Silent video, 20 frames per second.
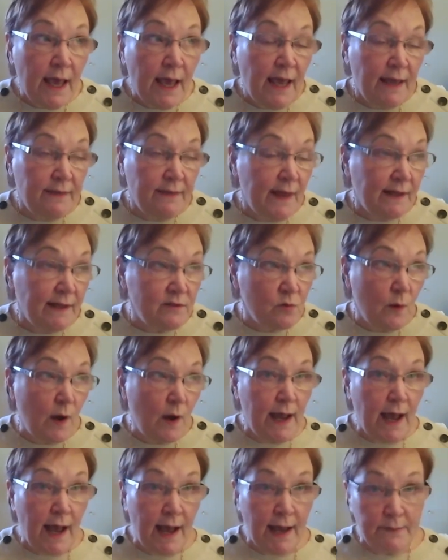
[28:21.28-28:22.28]
And that's
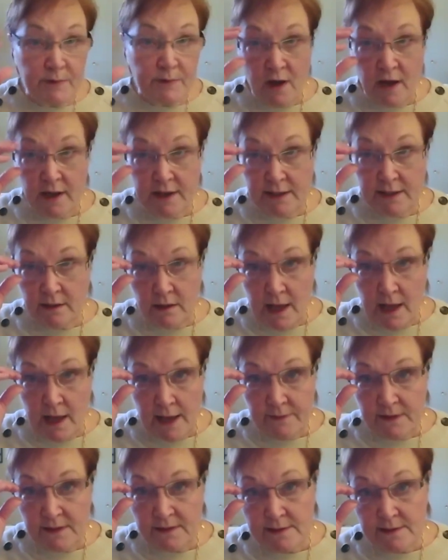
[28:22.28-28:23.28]
why I'm talking a
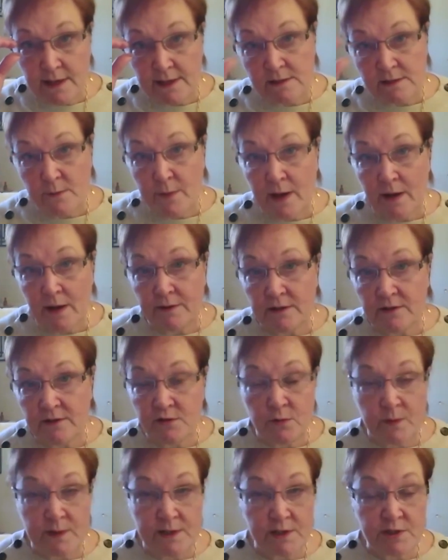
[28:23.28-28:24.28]
lot these days about
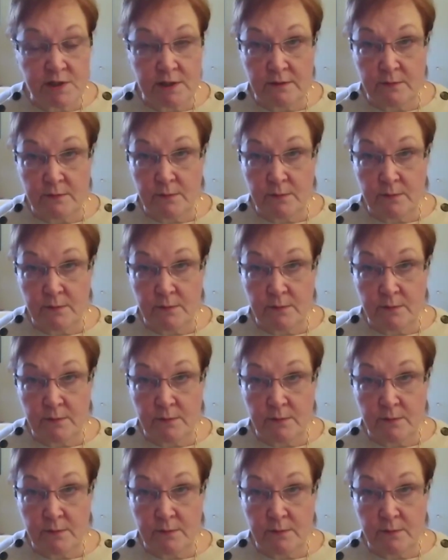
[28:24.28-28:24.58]
intuition,